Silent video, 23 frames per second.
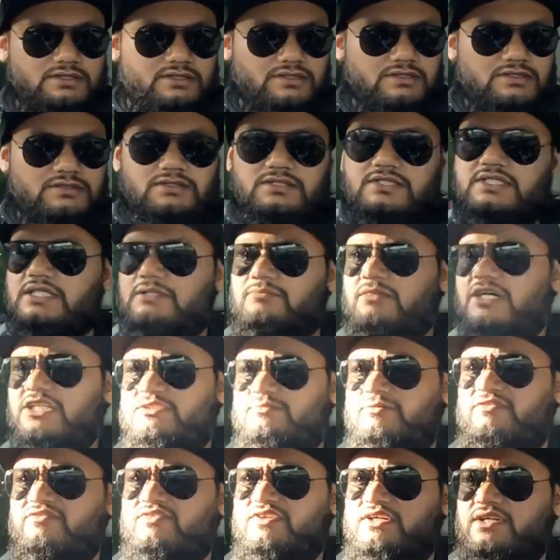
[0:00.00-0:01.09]
Yeah, much
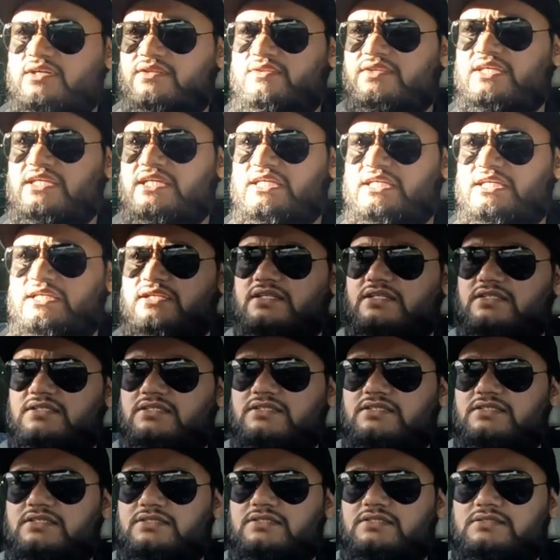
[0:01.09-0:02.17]
prefer the
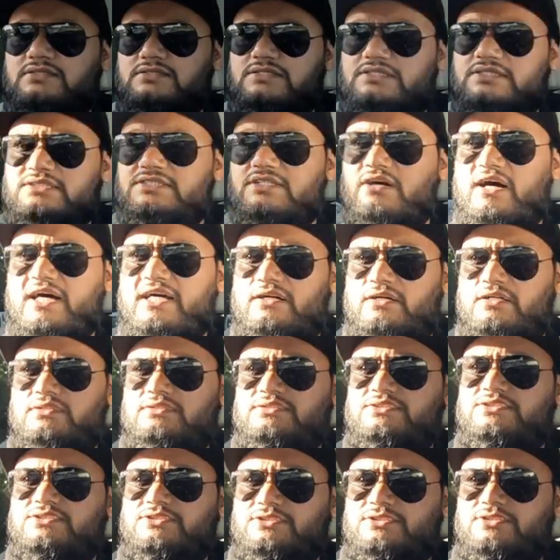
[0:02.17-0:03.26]
dial
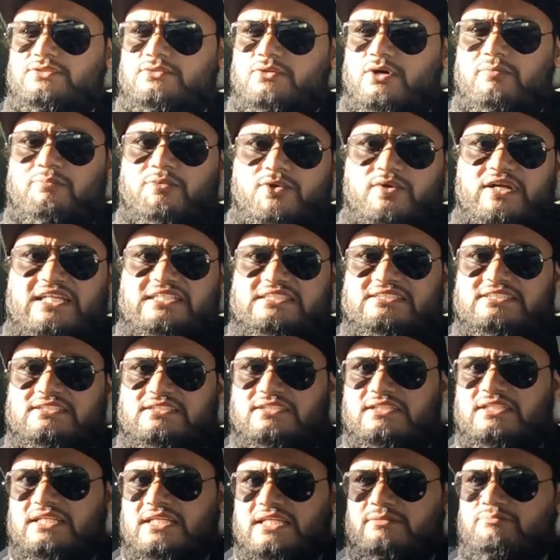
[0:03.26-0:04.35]
to operate.
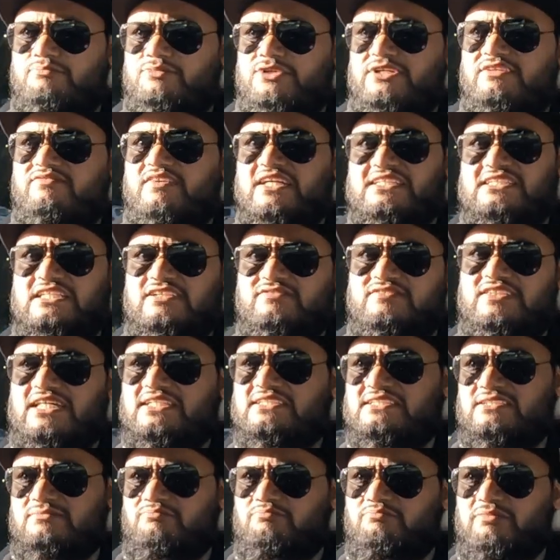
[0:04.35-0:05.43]
The pre-facelift had
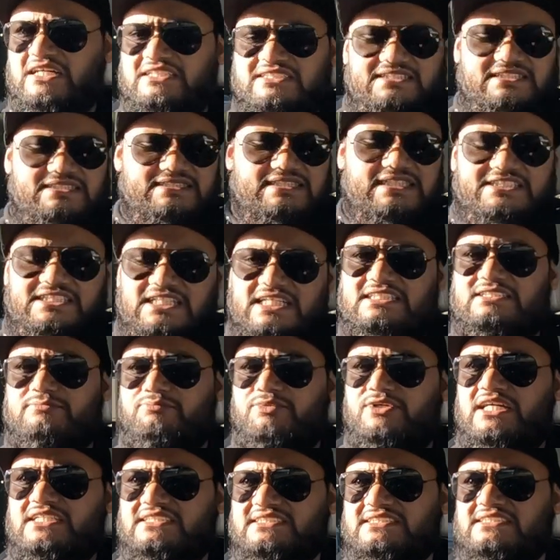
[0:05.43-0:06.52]
some buttons that you had to
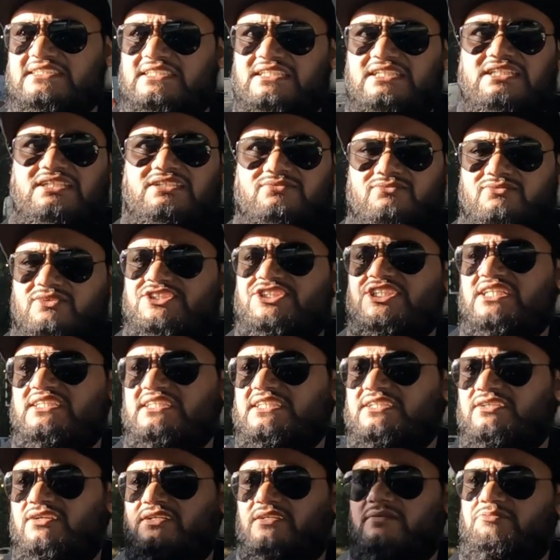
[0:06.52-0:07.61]
press, which I did
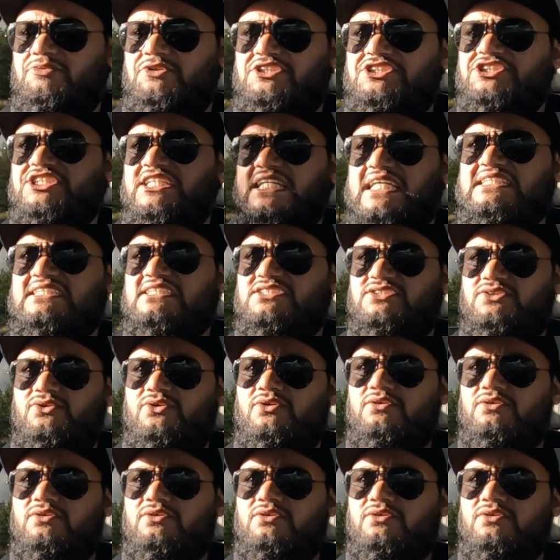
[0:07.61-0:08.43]
not appreciate at all.